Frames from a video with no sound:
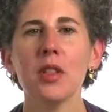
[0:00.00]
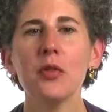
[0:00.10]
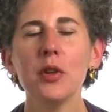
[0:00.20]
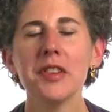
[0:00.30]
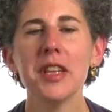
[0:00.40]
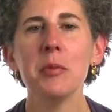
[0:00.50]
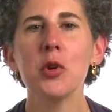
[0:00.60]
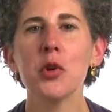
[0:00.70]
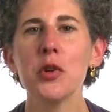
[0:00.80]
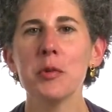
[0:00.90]
The first theme
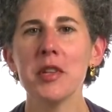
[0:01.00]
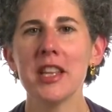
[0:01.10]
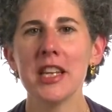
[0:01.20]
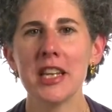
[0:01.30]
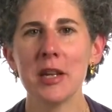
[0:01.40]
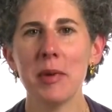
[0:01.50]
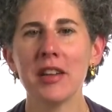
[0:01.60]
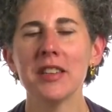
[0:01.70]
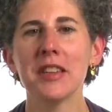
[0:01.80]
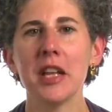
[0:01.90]
we're going to be thinking
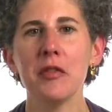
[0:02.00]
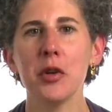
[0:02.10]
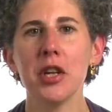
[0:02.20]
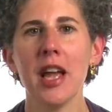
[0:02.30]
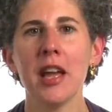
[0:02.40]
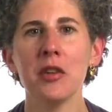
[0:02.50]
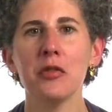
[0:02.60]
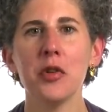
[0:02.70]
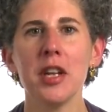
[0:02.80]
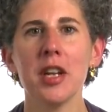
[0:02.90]
about is slavery and
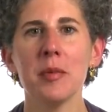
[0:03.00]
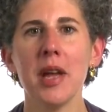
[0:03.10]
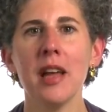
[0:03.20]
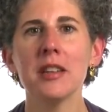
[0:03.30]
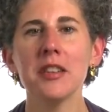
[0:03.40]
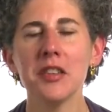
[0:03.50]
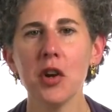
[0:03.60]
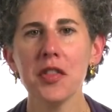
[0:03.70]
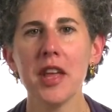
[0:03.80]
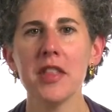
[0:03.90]
freedom. And to
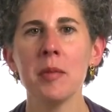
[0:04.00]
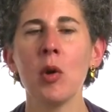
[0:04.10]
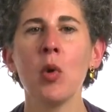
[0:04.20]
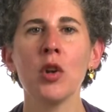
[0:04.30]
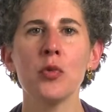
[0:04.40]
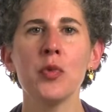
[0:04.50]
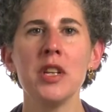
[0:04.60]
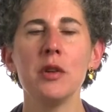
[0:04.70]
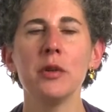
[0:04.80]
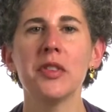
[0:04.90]
start that theme, I want to
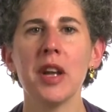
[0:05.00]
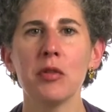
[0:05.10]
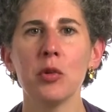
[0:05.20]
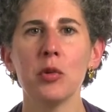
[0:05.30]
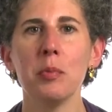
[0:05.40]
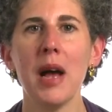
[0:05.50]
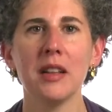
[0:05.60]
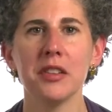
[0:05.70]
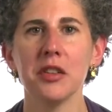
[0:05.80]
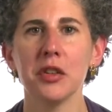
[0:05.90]
read you several
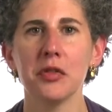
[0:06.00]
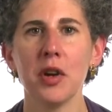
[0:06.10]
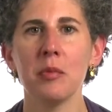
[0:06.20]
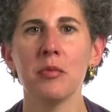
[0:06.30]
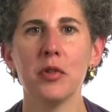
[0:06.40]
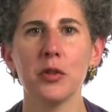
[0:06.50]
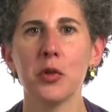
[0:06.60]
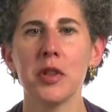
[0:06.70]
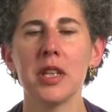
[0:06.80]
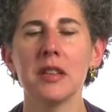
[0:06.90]
passages from 1
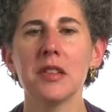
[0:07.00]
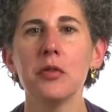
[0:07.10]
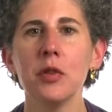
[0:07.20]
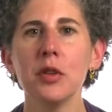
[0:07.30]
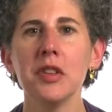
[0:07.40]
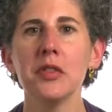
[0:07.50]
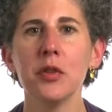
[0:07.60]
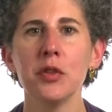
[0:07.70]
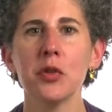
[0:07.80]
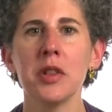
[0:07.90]
Corinthians. The first is
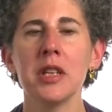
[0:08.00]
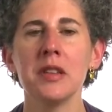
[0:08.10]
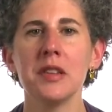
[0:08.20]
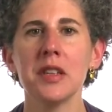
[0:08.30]
1 Corinthians